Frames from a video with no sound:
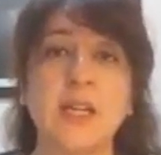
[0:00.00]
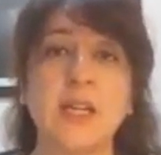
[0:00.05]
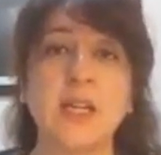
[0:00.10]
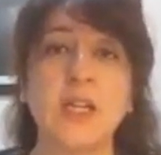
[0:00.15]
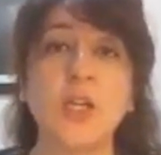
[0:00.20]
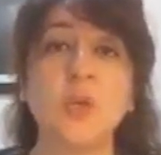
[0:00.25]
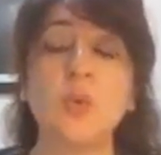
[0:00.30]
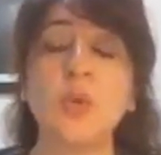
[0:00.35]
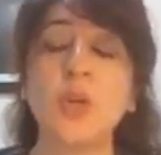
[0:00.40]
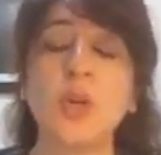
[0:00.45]

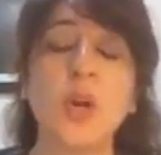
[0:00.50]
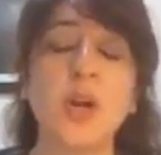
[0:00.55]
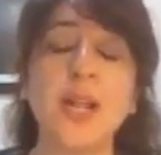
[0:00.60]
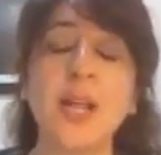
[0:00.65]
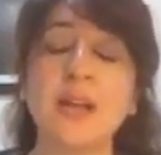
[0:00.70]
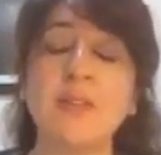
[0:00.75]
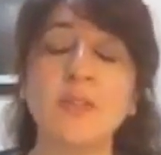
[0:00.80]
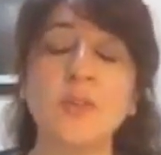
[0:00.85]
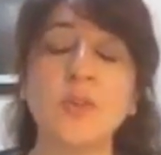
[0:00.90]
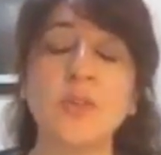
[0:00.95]
you will not
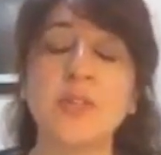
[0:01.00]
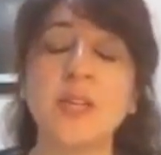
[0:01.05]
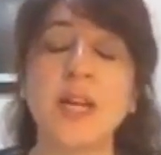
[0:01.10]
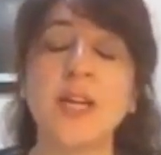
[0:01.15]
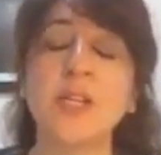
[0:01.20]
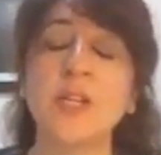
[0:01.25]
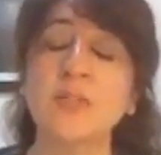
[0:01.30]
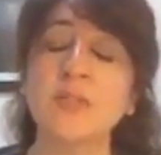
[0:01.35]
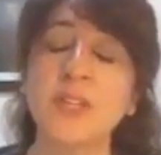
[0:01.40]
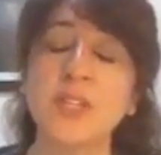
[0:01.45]
have those
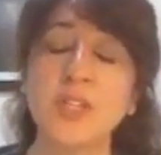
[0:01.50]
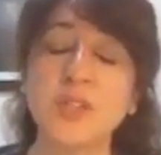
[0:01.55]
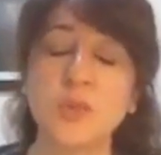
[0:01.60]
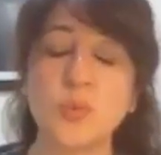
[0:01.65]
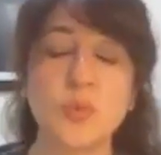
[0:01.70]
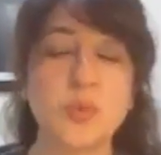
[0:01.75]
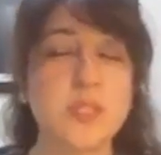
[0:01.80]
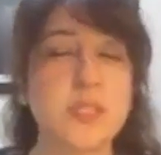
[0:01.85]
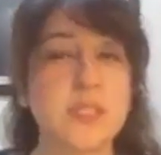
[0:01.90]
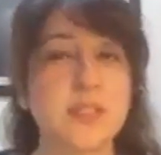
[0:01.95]
kind of
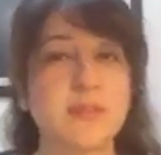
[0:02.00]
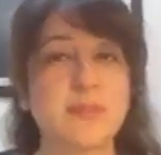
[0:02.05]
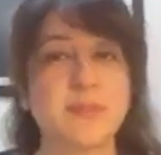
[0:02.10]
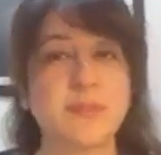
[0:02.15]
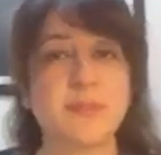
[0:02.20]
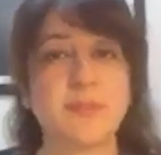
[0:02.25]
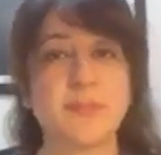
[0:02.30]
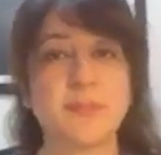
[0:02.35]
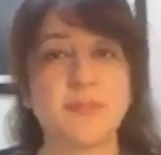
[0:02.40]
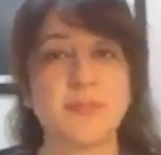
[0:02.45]
issues
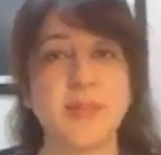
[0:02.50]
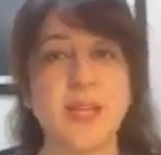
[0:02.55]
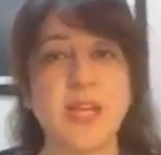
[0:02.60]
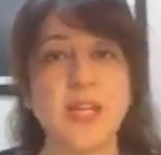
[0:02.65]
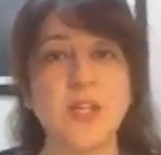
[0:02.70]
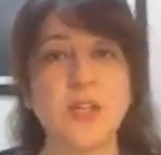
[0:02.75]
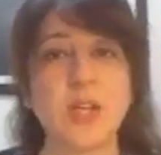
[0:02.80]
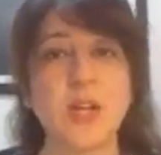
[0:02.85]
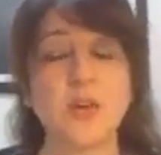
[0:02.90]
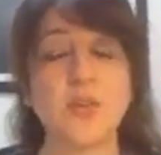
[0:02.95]
in
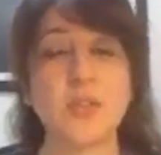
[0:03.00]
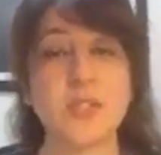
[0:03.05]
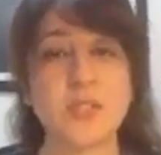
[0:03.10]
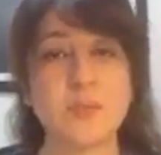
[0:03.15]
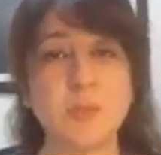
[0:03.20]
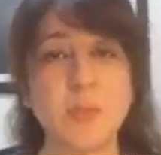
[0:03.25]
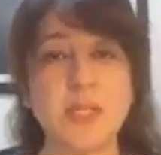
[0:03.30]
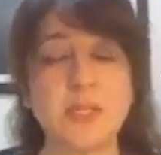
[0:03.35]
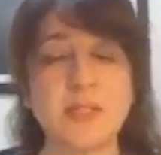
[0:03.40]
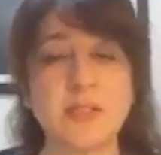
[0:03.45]
your outer
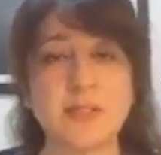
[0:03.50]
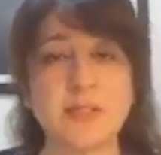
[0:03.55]
space.